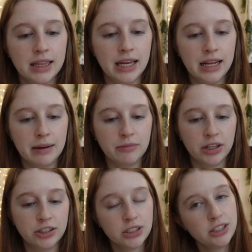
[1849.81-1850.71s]
Then I'm
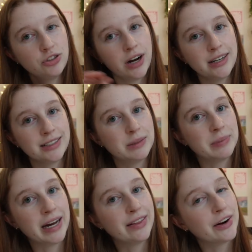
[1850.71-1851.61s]
really gonna try not to
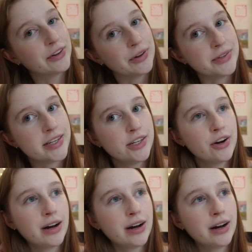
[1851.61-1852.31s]
buy a lot of clothes this year.